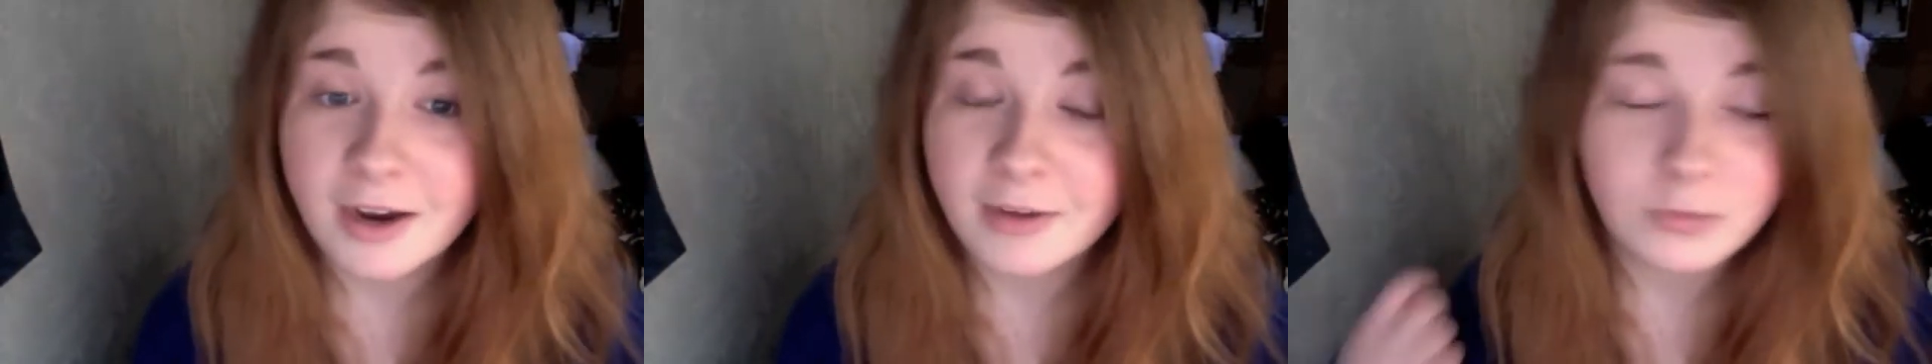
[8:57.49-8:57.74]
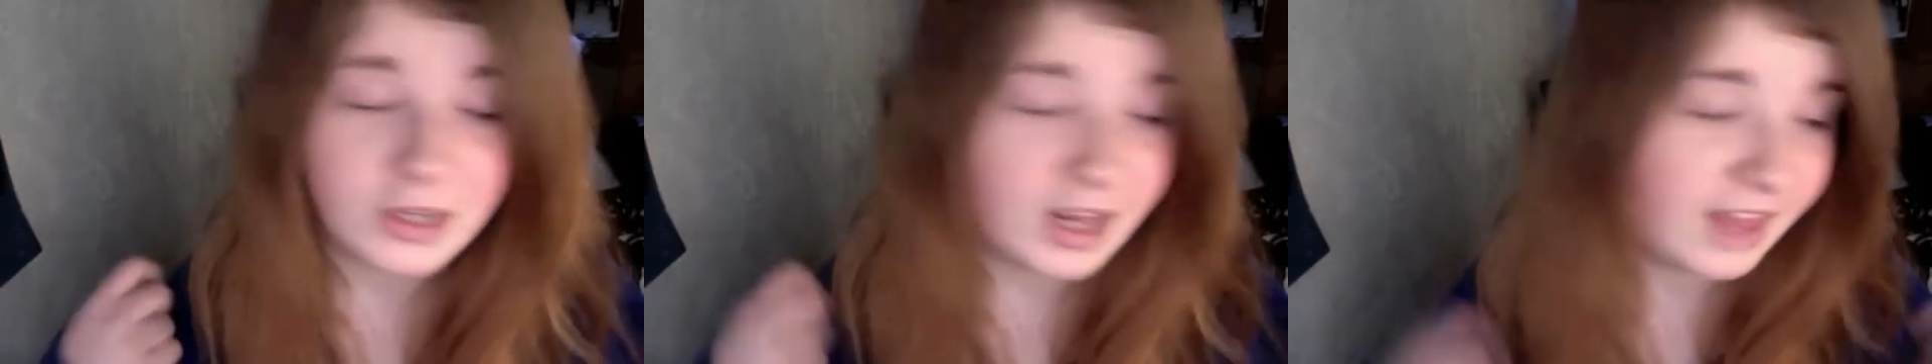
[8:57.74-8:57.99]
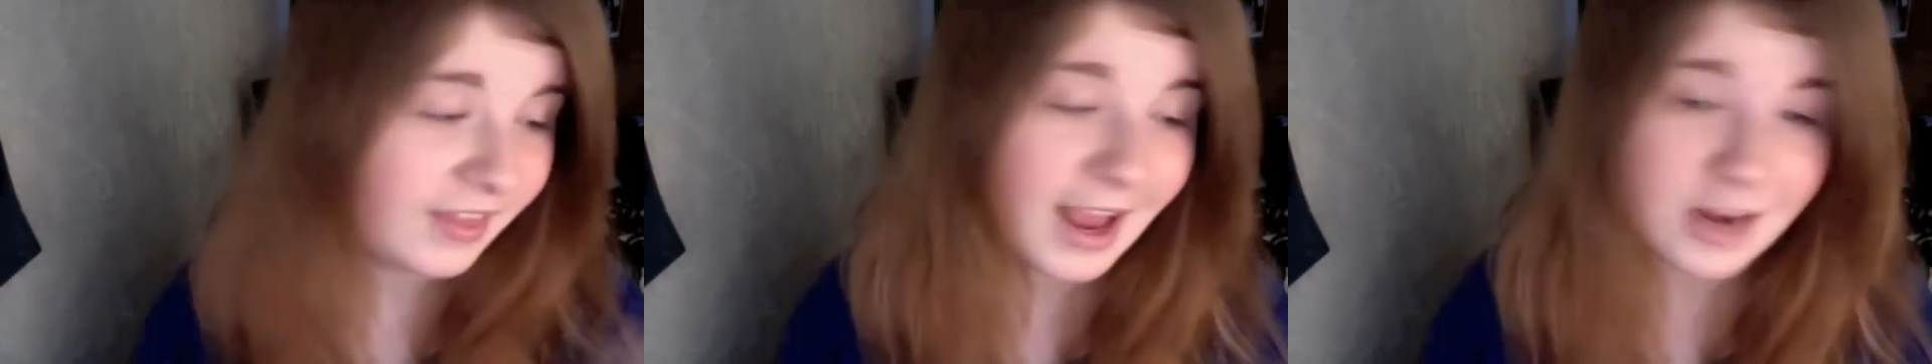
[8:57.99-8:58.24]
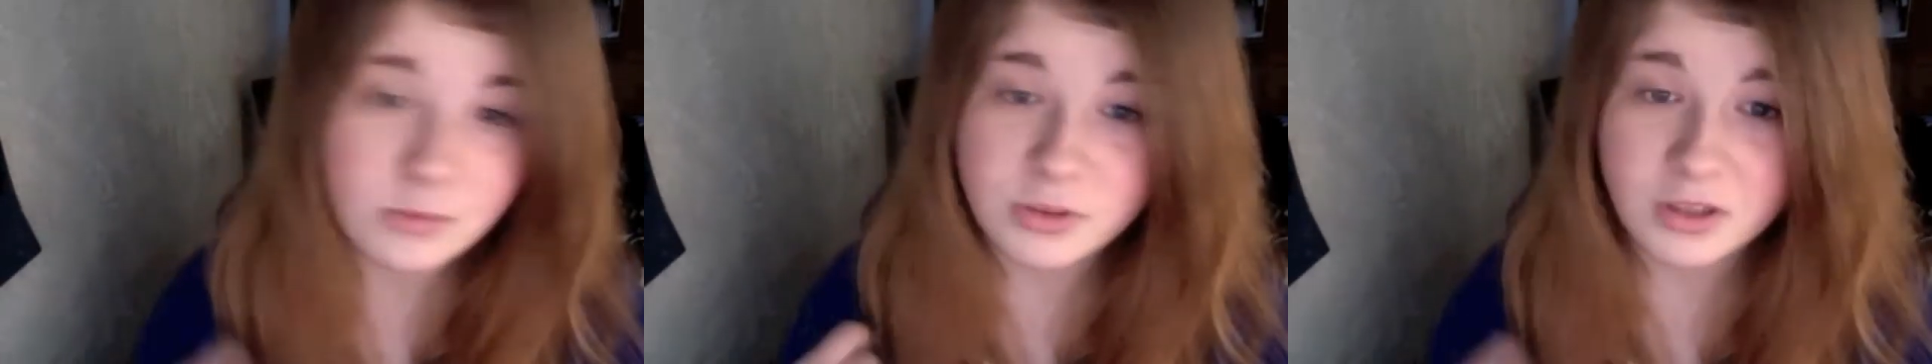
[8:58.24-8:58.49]
And when, at the
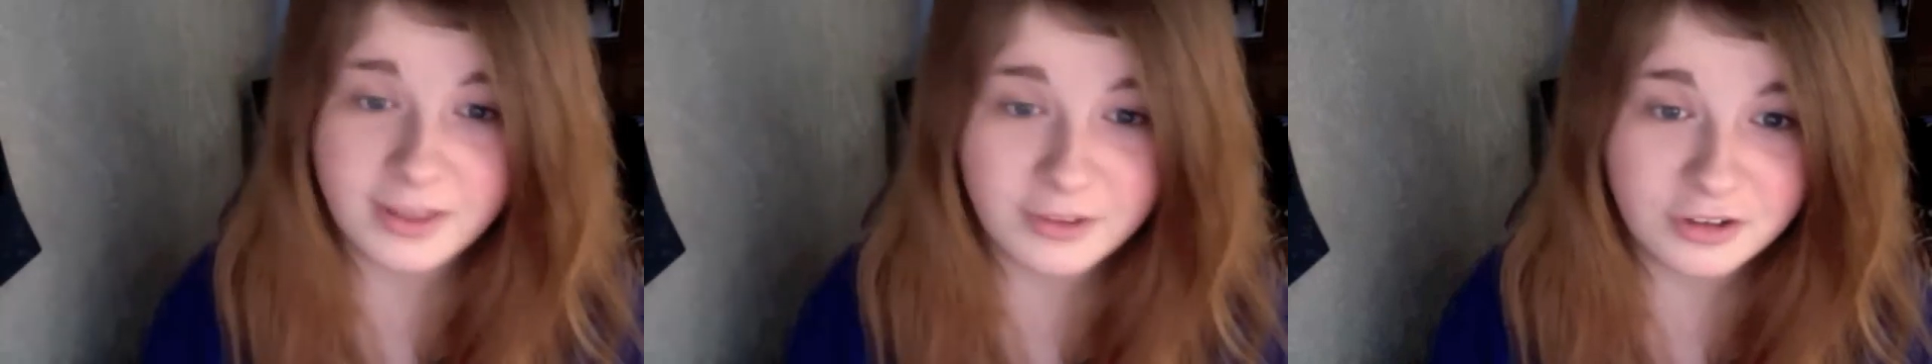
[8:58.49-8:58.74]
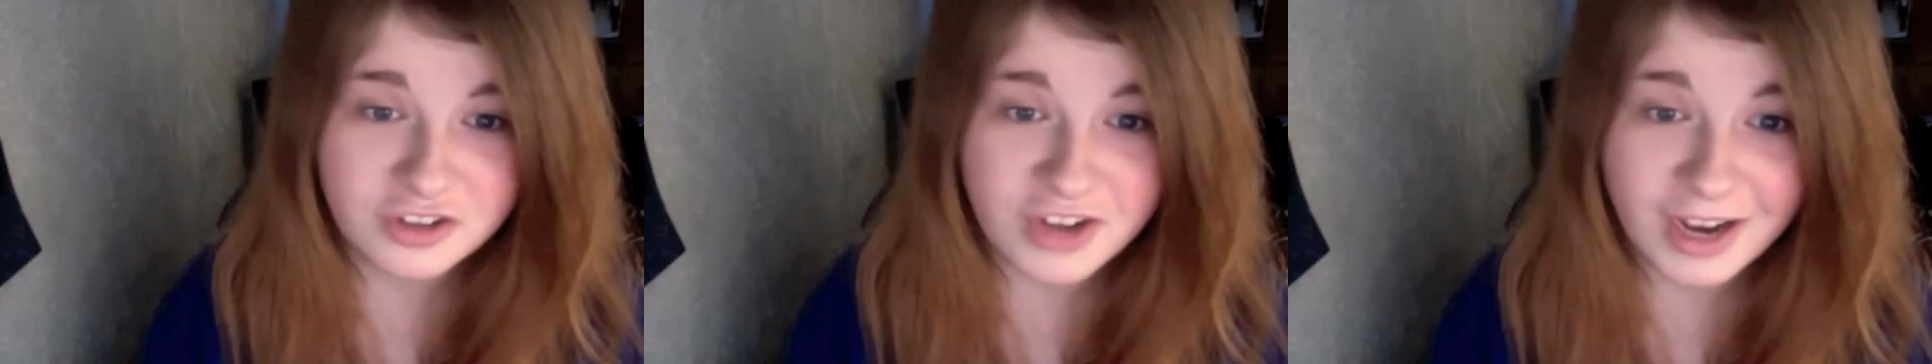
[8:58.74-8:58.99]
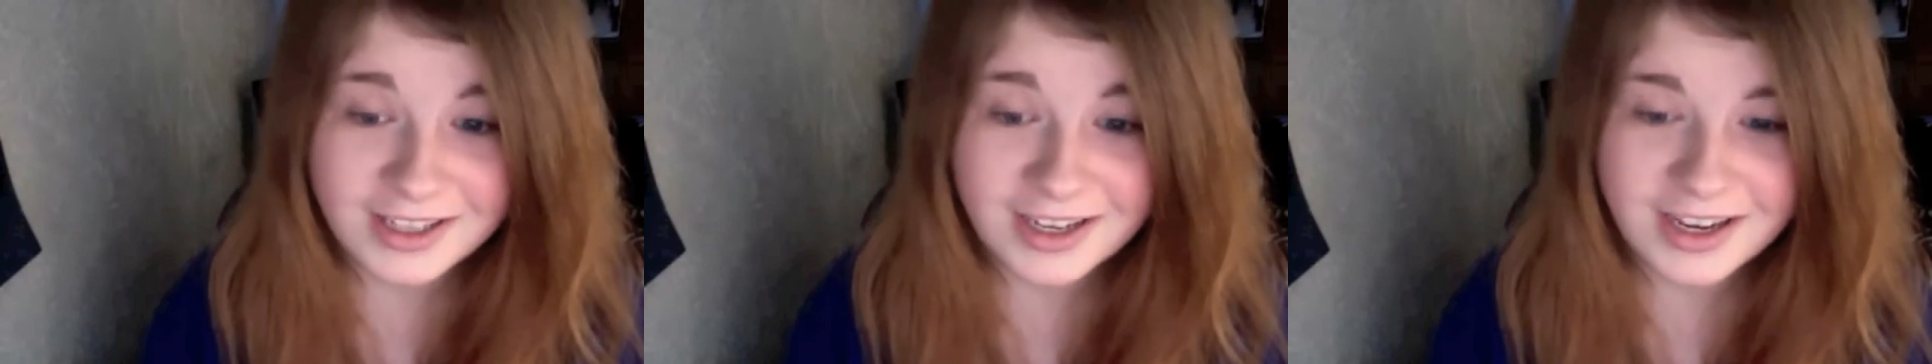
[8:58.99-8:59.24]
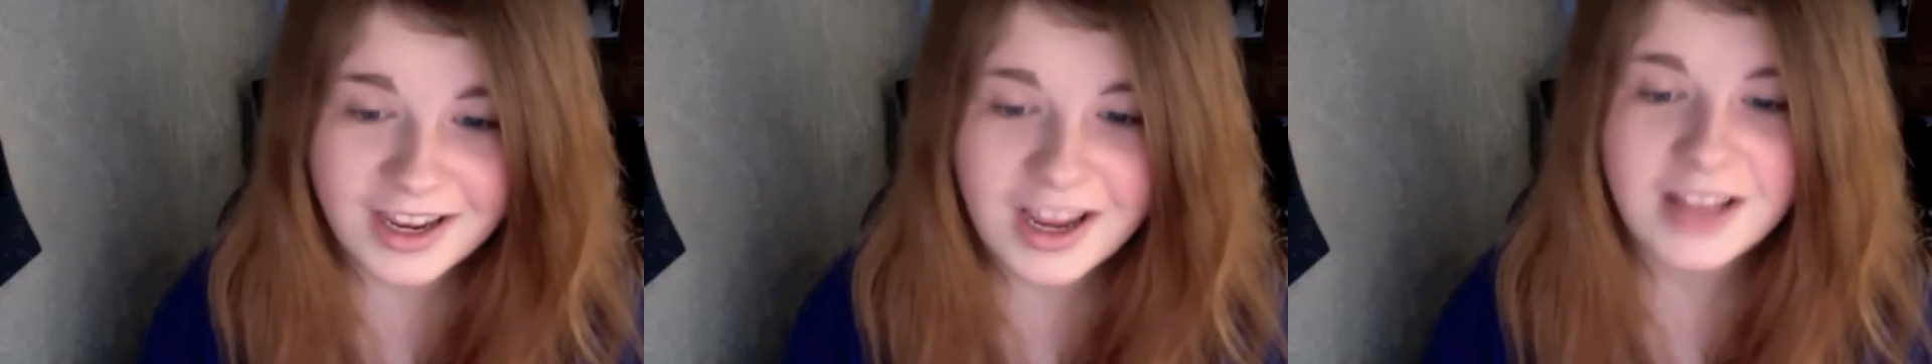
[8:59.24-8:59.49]
end with the leather
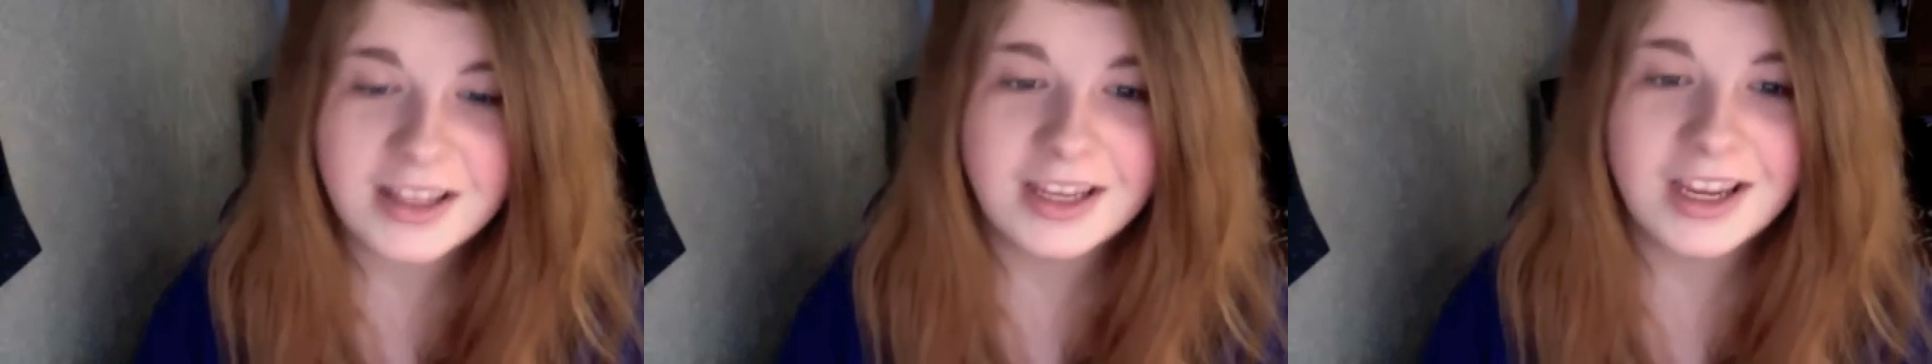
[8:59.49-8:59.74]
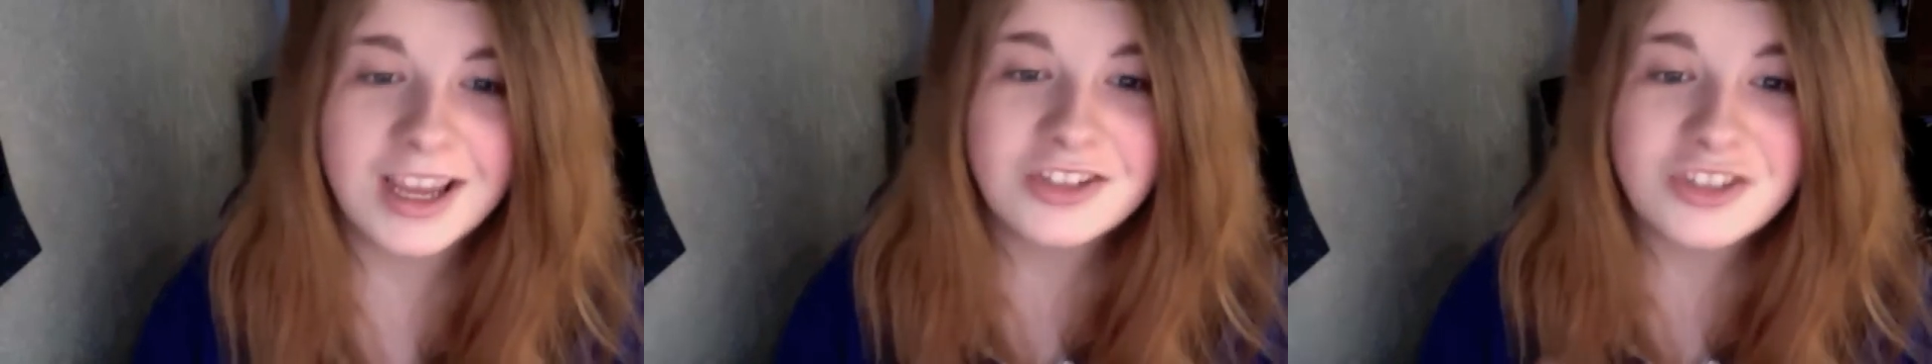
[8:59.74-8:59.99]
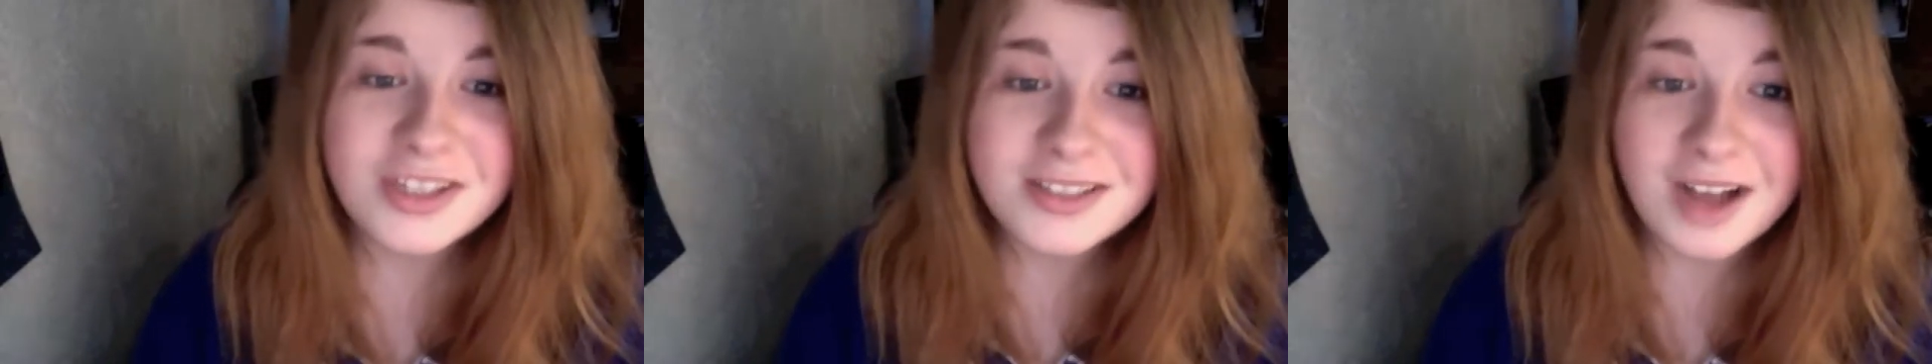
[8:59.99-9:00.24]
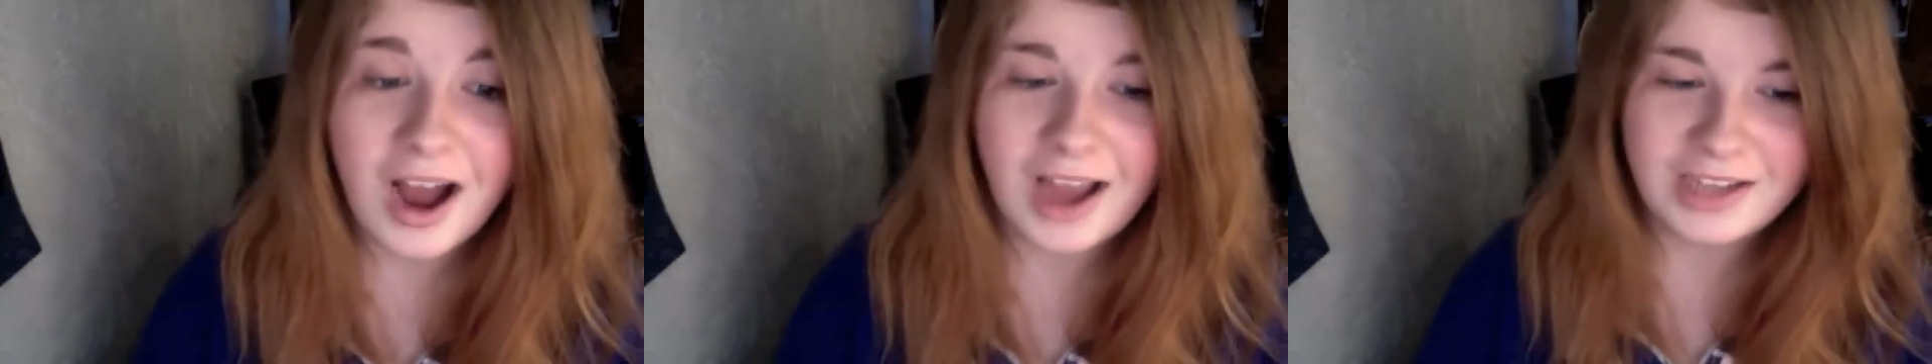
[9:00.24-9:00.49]
jacket, like, she's
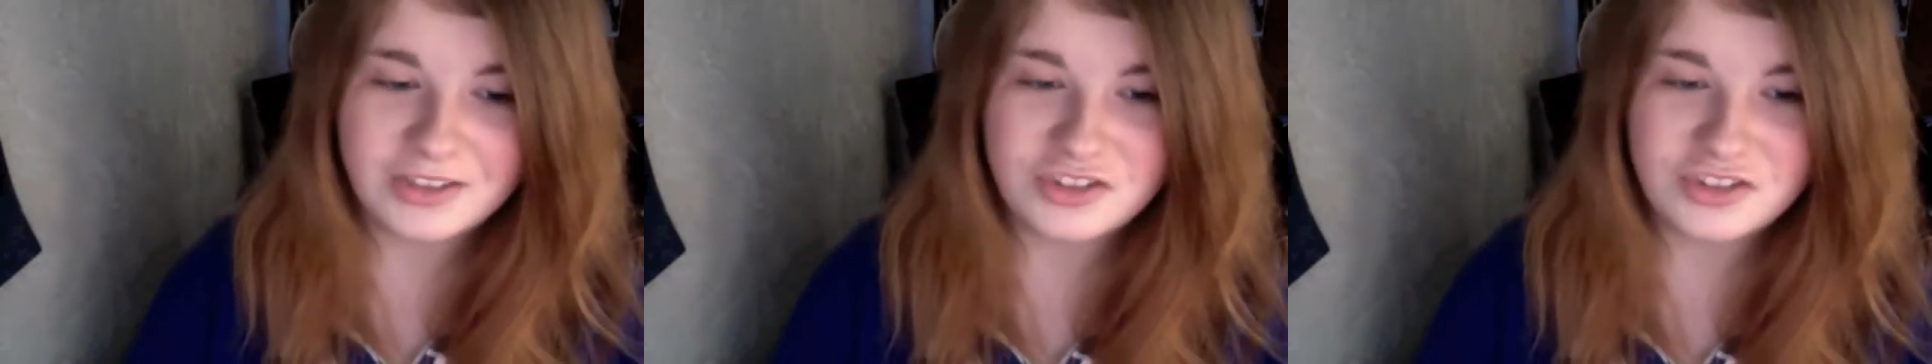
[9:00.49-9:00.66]
hot.